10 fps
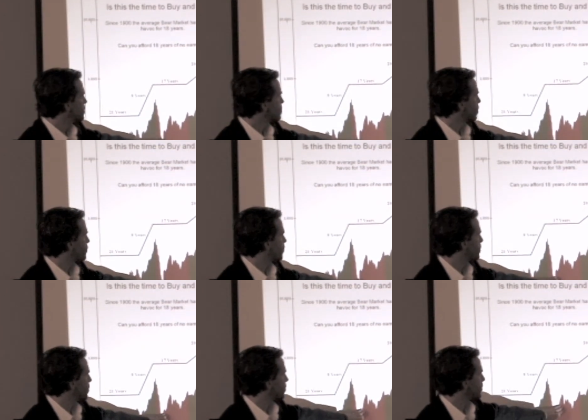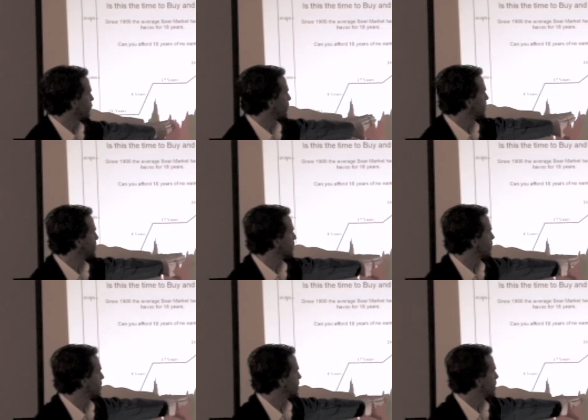You go through a period of
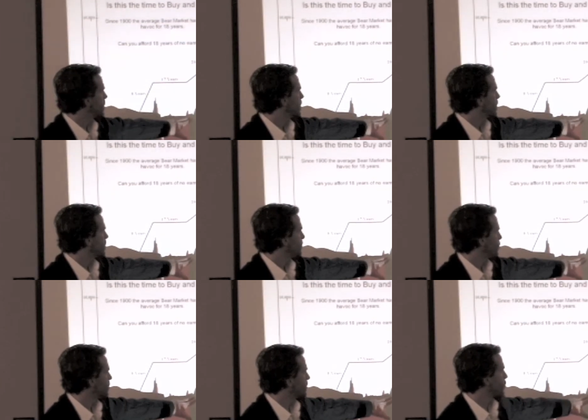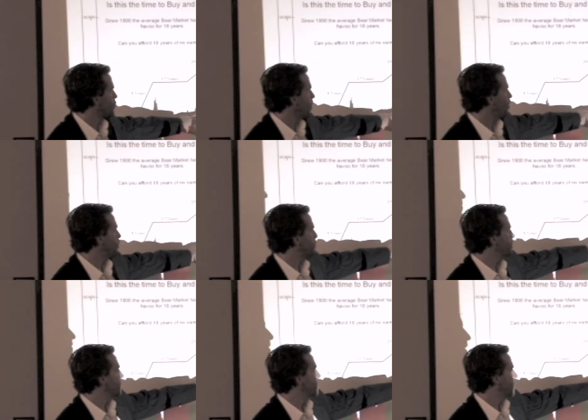rebuild, period of growth,
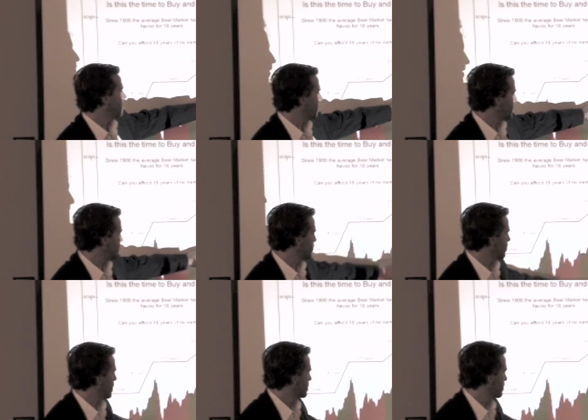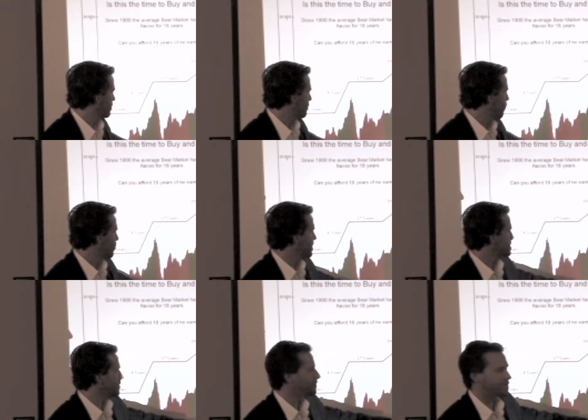and right here in the
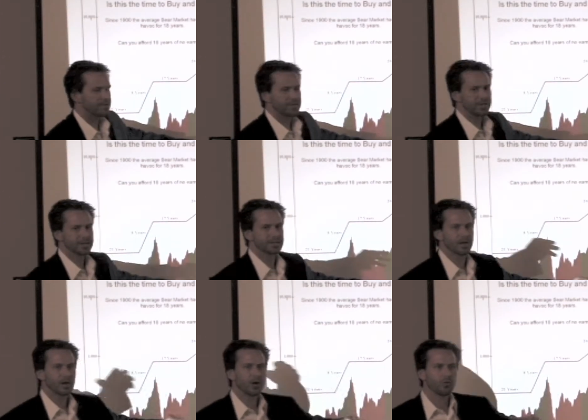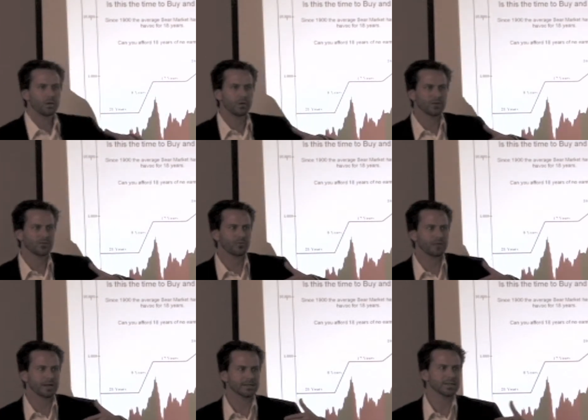40s and 50s, we went through
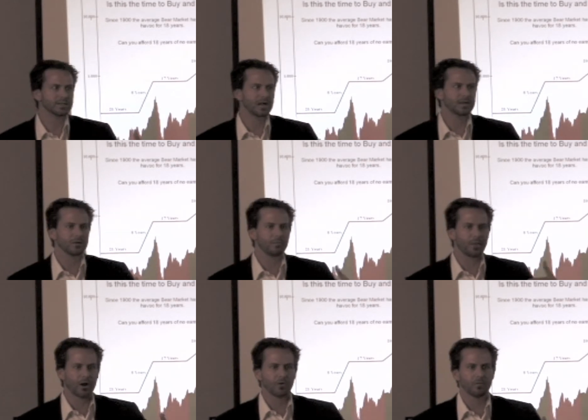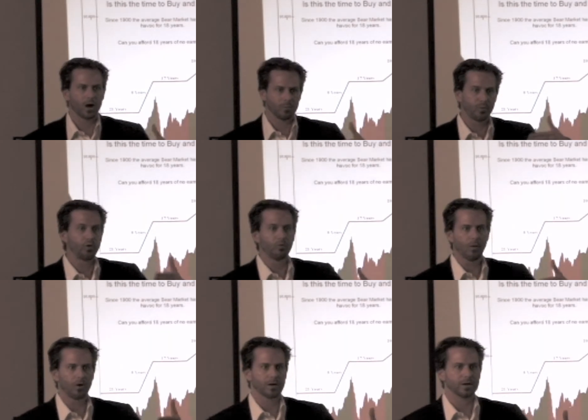an extended bull
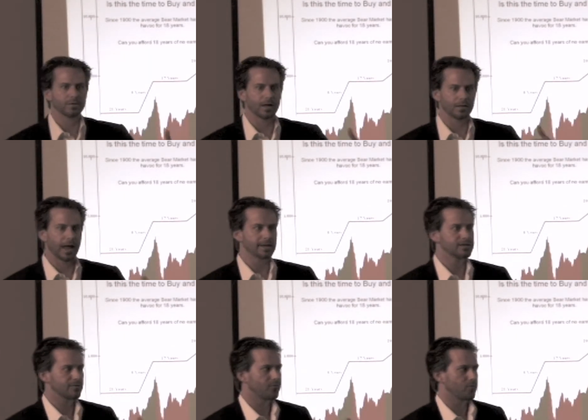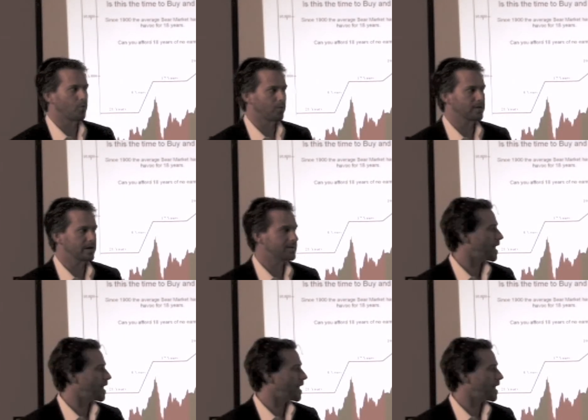market that lasted for more than a